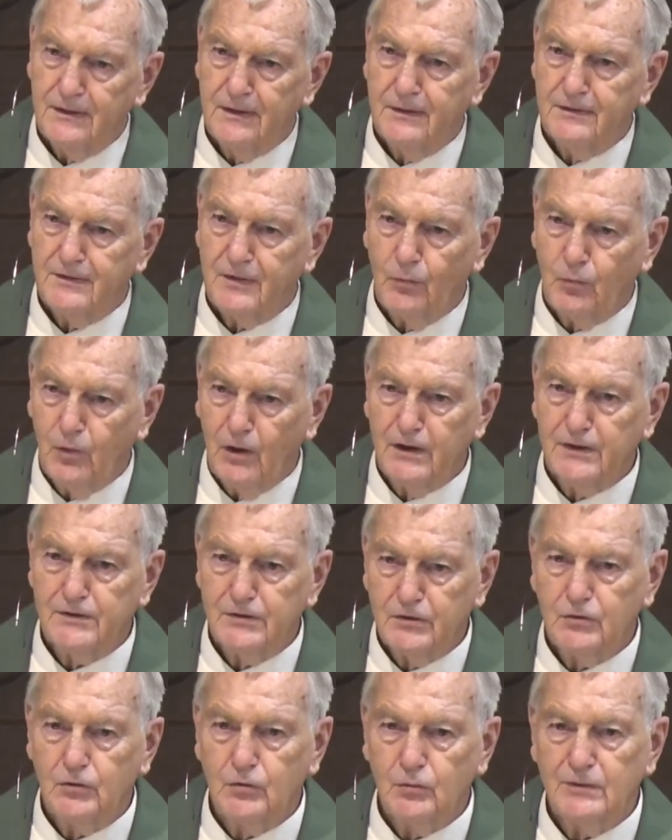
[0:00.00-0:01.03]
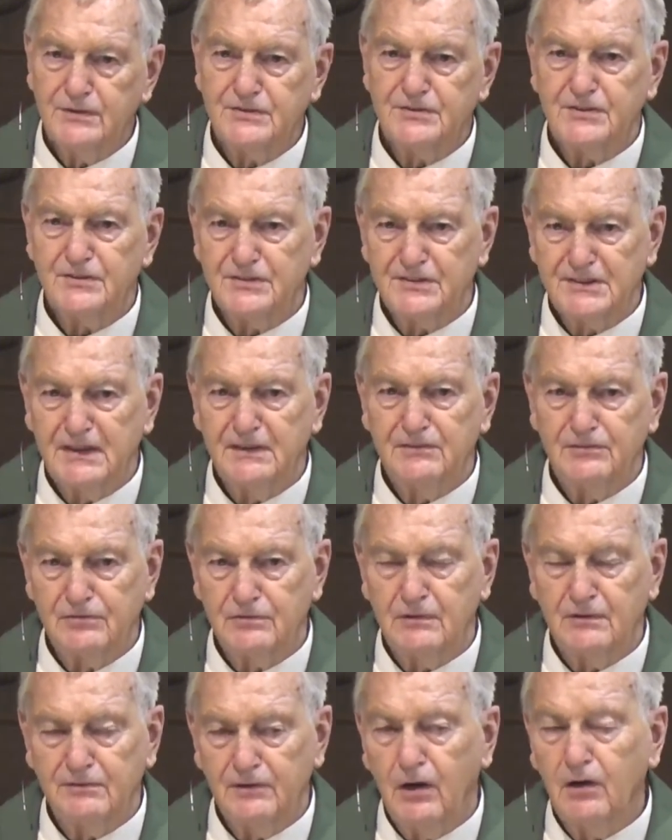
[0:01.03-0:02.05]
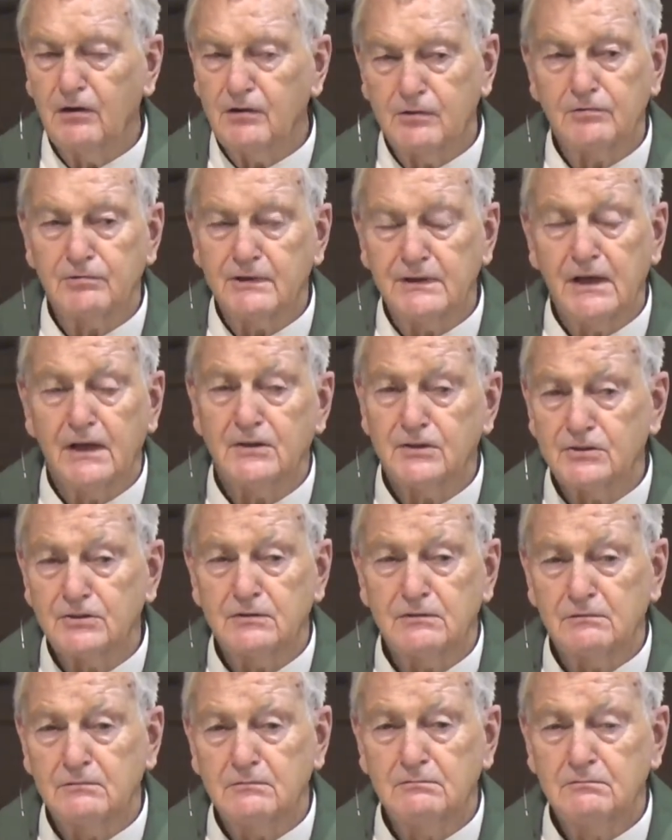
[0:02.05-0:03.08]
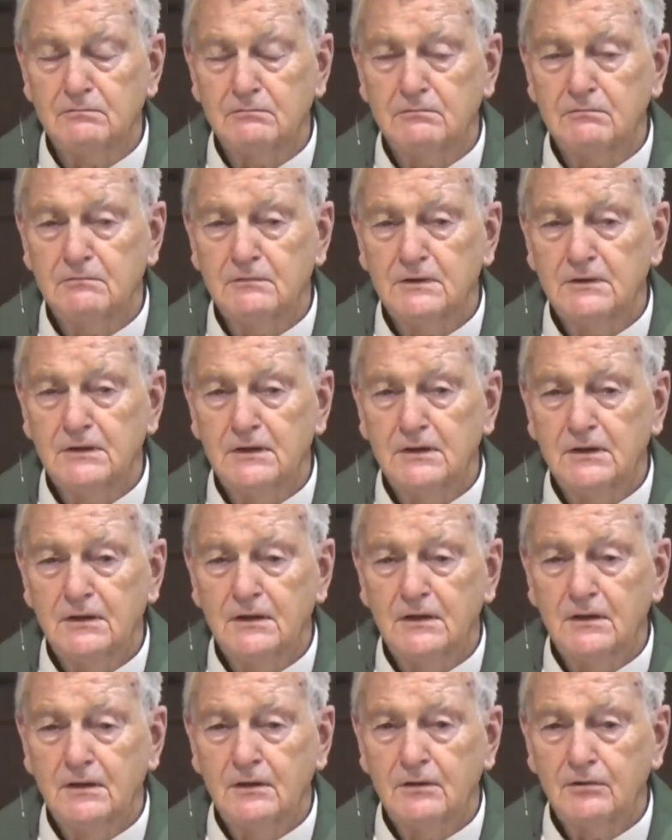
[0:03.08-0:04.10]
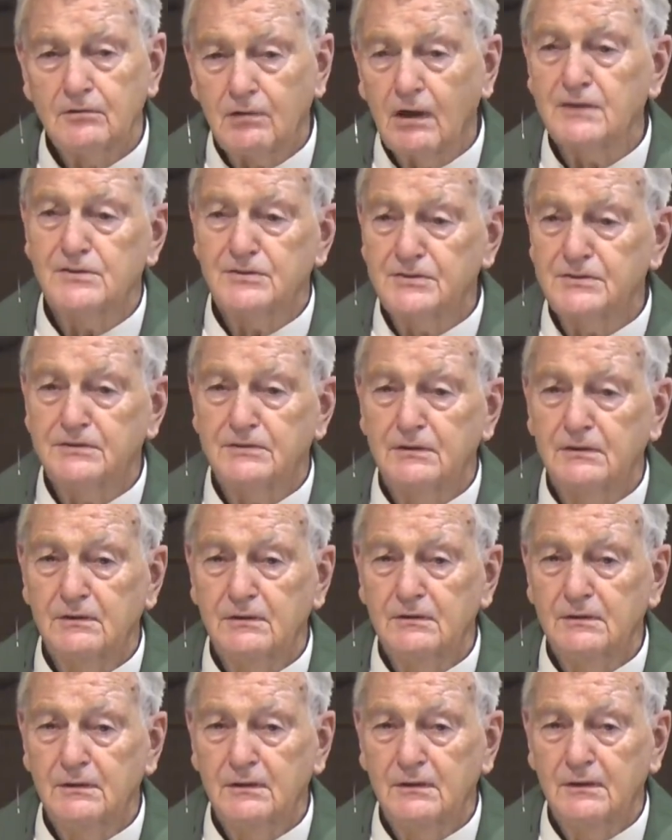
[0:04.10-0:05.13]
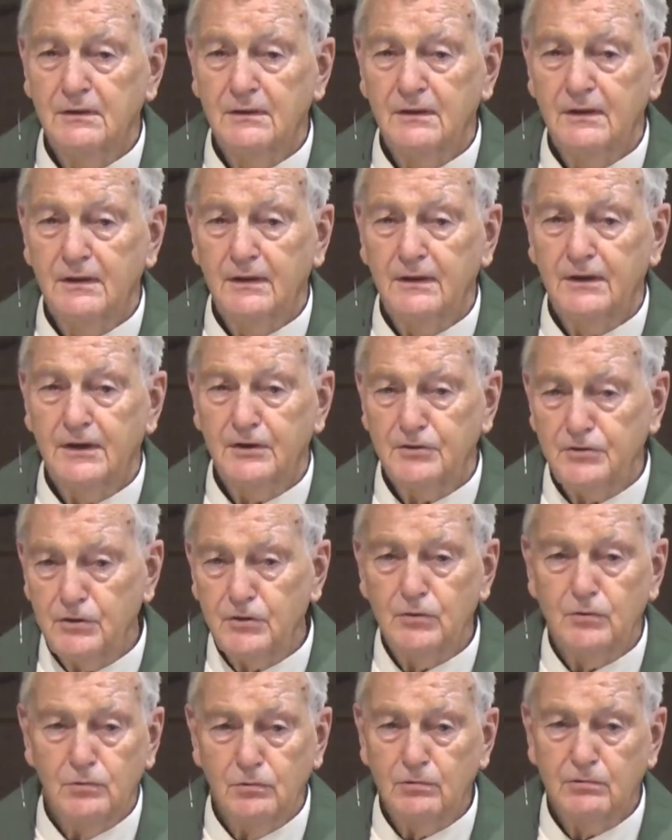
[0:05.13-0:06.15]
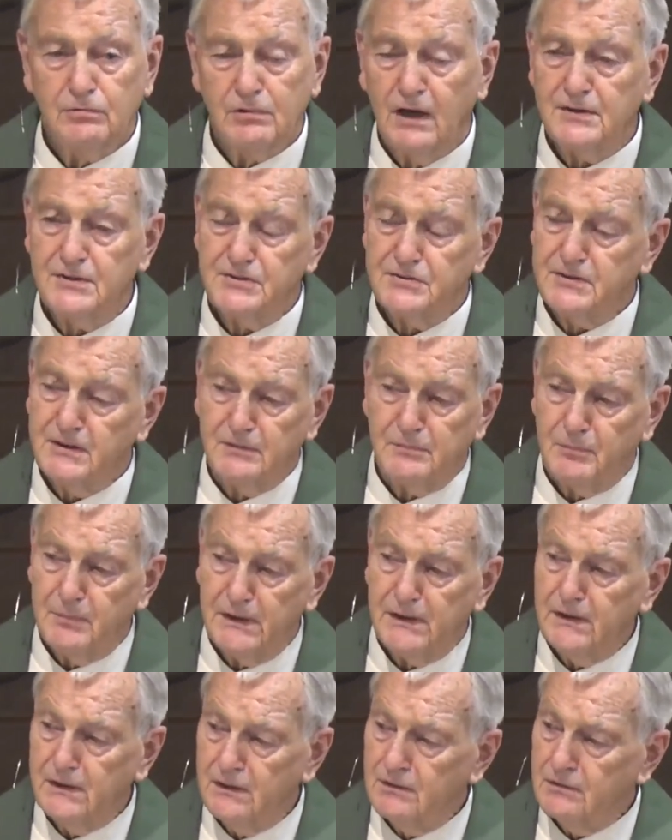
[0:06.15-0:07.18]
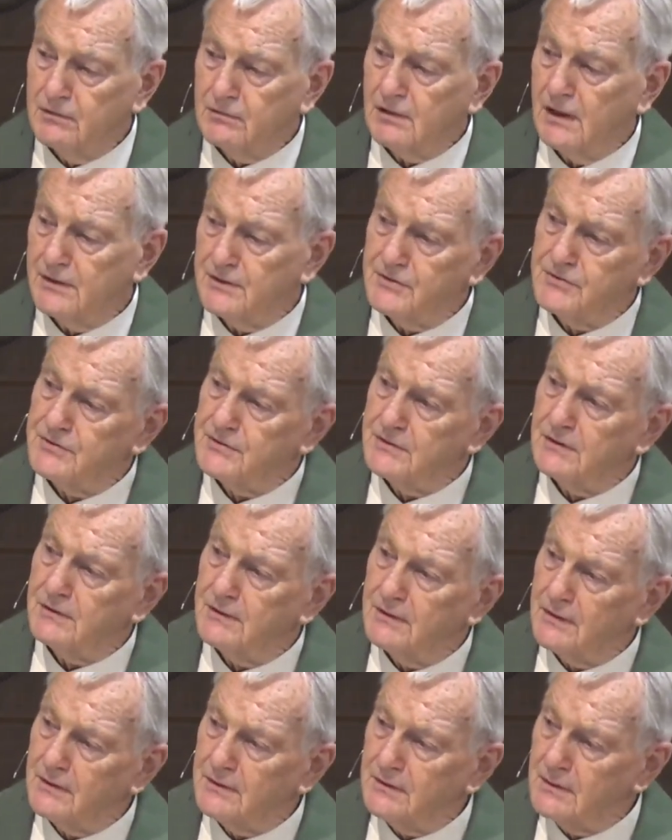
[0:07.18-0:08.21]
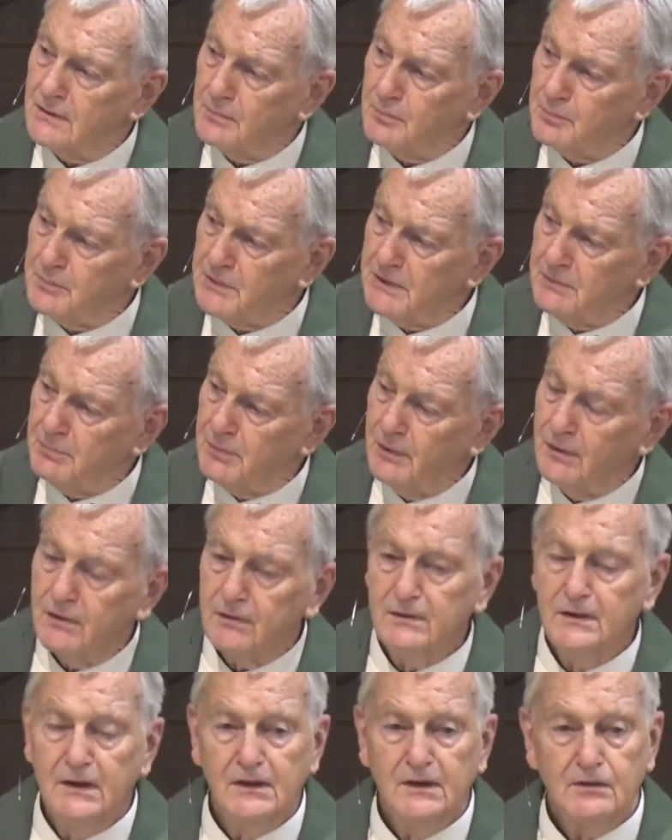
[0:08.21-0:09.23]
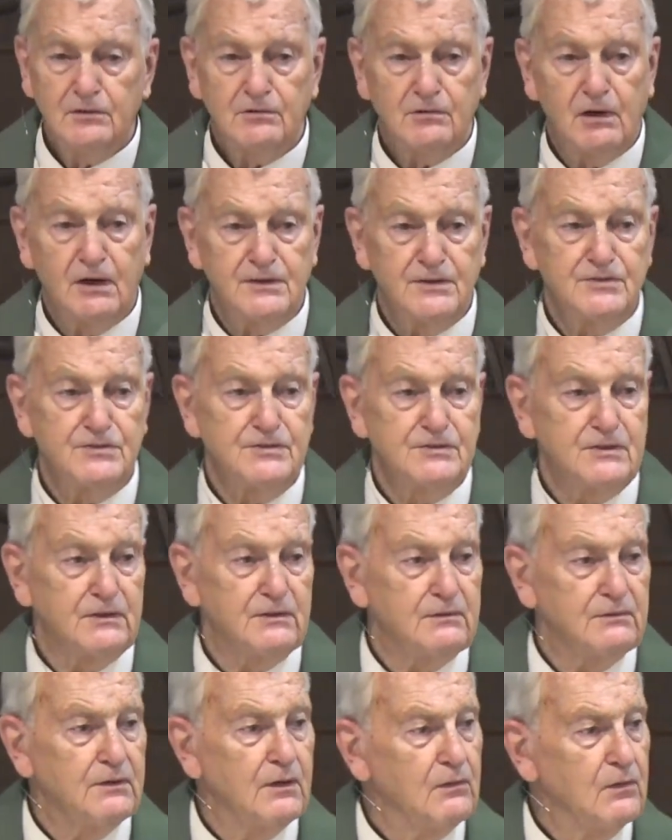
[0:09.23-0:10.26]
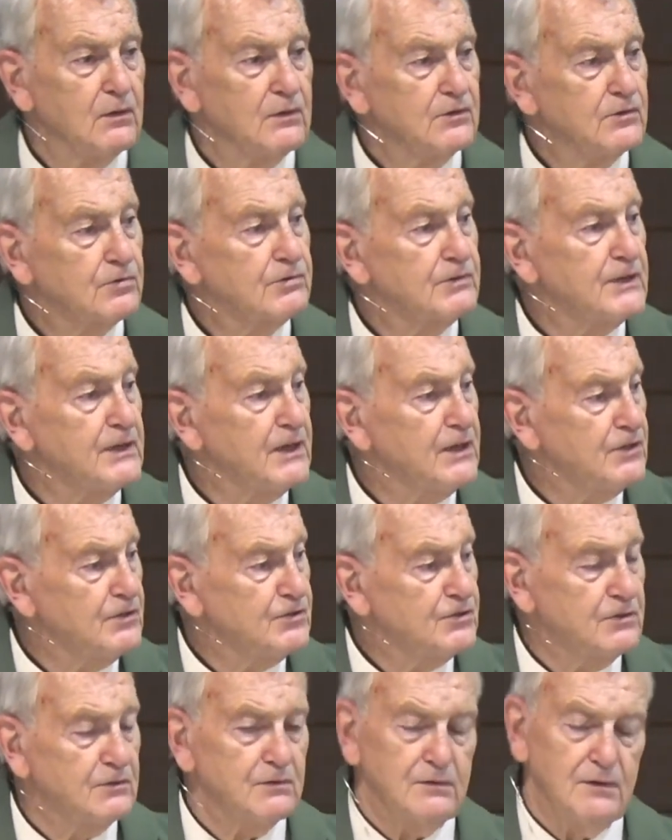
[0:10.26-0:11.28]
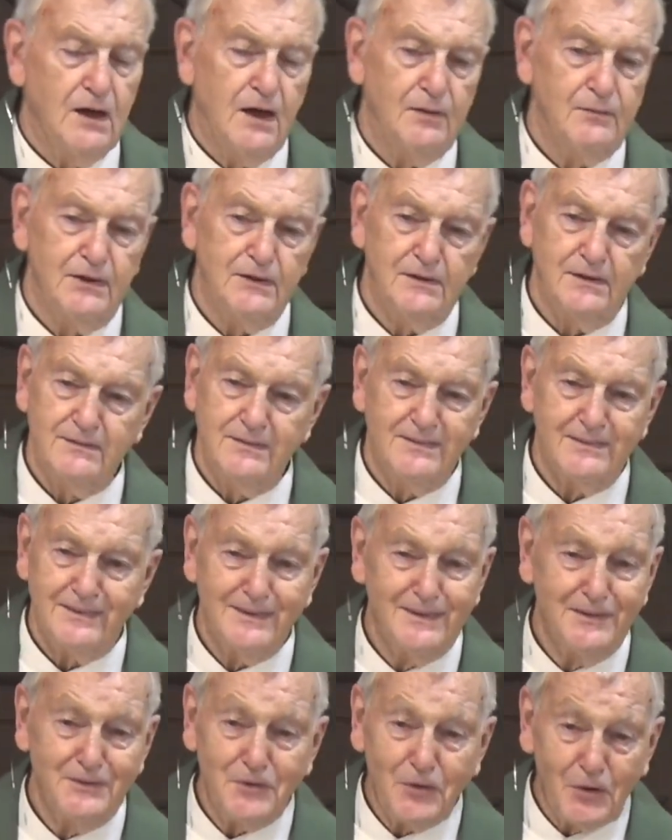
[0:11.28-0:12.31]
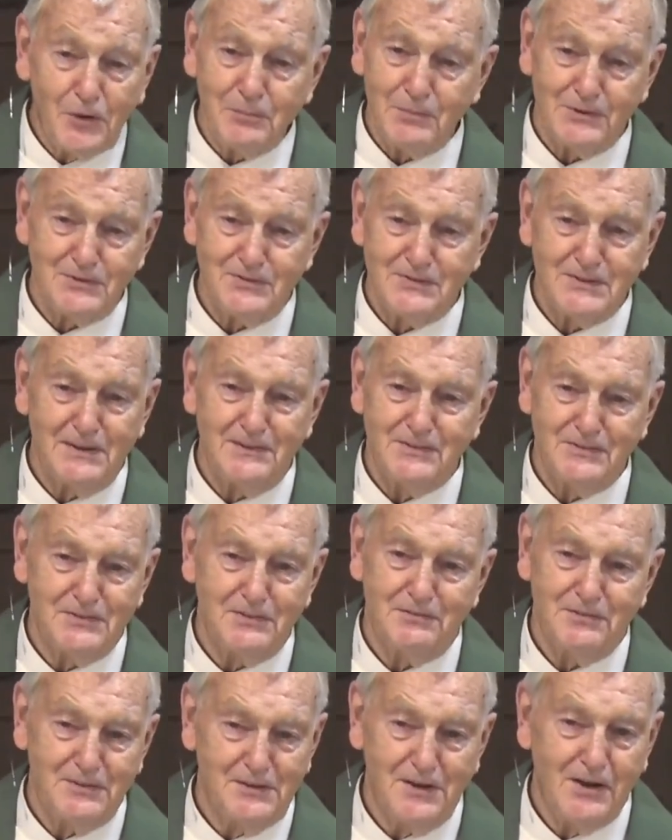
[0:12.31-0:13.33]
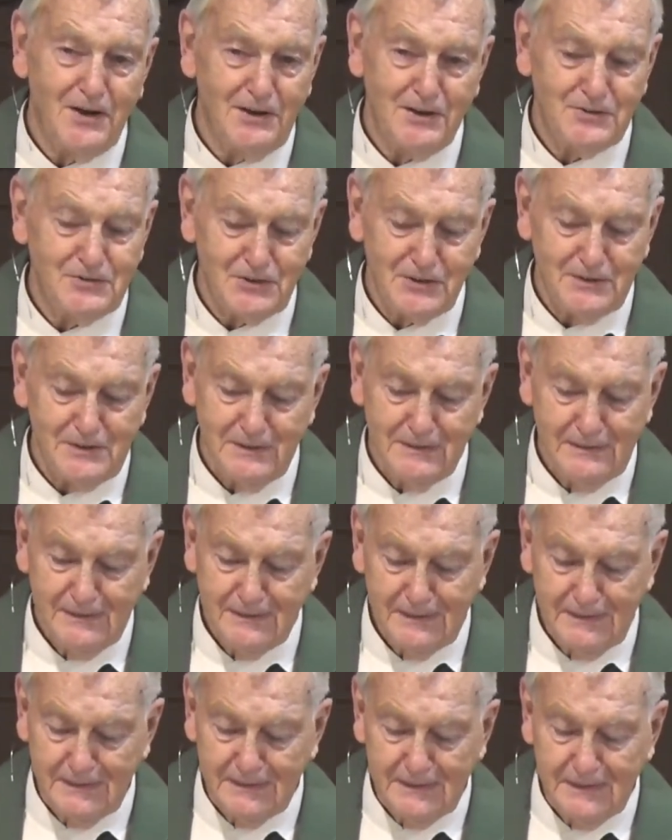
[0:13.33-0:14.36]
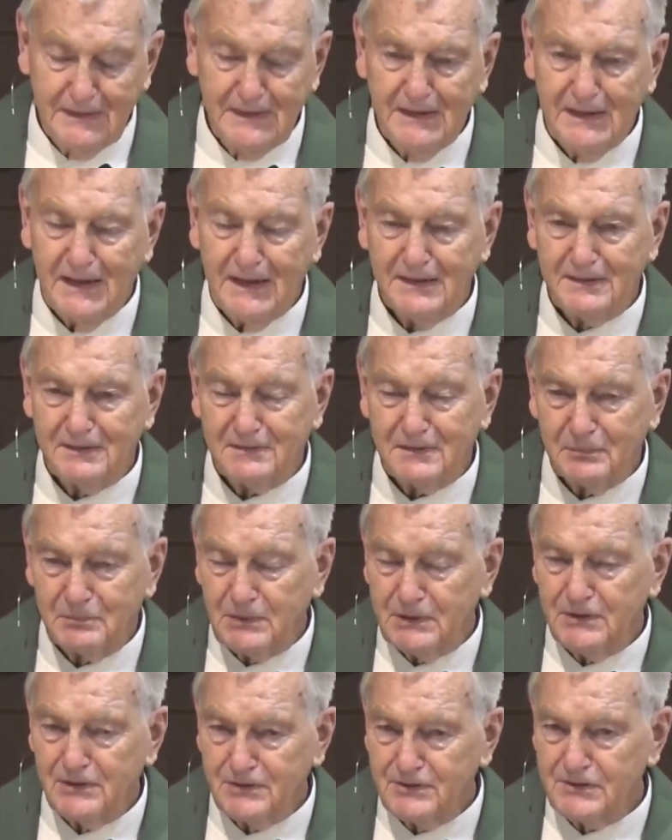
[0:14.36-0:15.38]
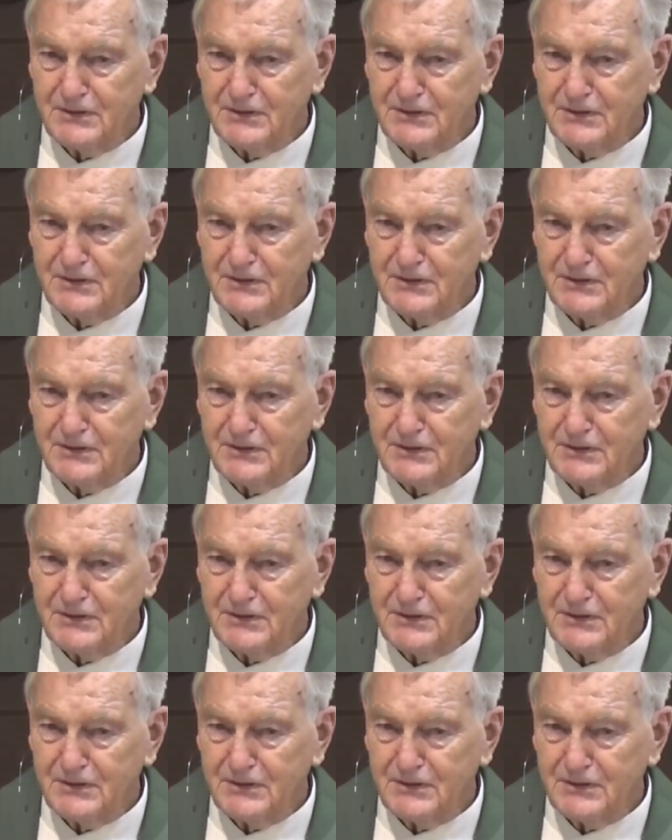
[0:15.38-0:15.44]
the one who is the center of all creation. Christ in you, Christ in me, Christ in people, Christ in creation. I mean, it's an enormous sense of theology. And it appears